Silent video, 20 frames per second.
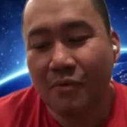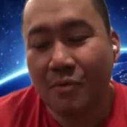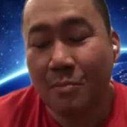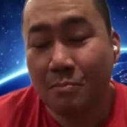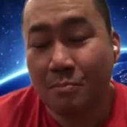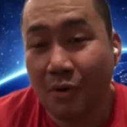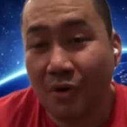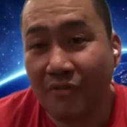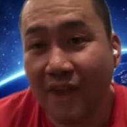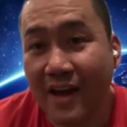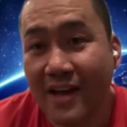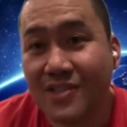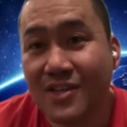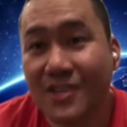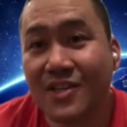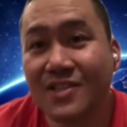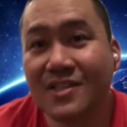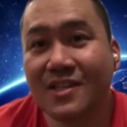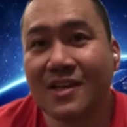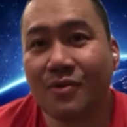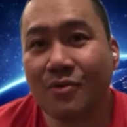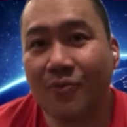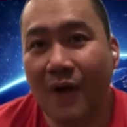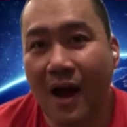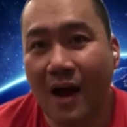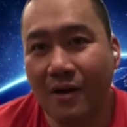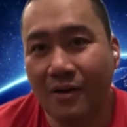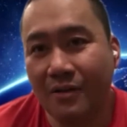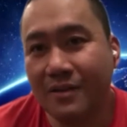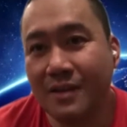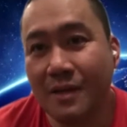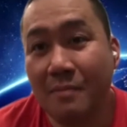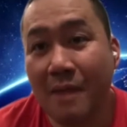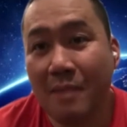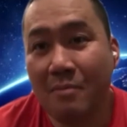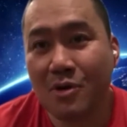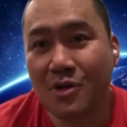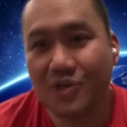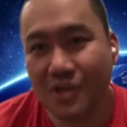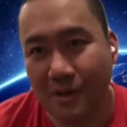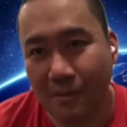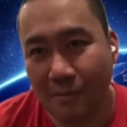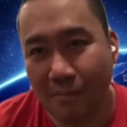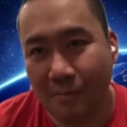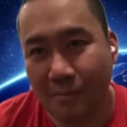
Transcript: provides us the crowd, the membership.